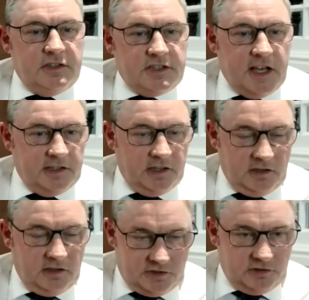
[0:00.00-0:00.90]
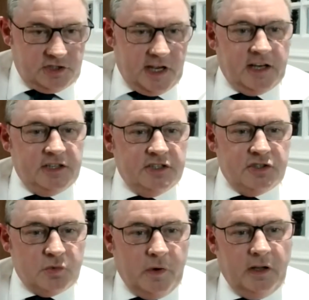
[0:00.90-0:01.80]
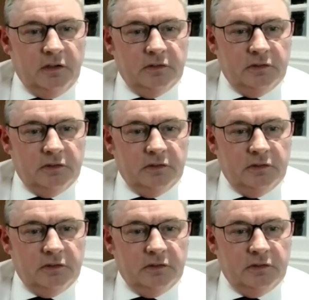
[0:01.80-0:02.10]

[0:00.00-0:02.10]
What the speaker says: technological challenges as well,